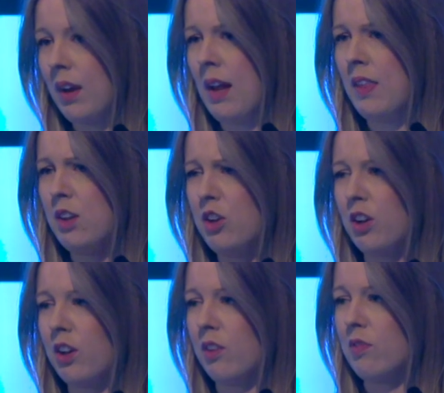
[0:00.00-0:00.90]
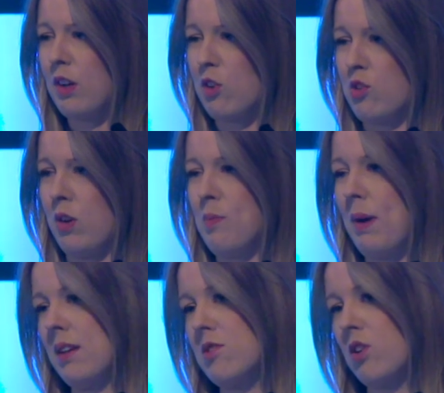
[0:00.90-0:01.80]
and then you can filter it
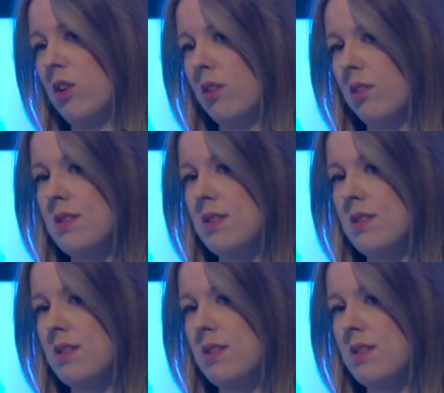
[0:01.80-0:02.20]
based on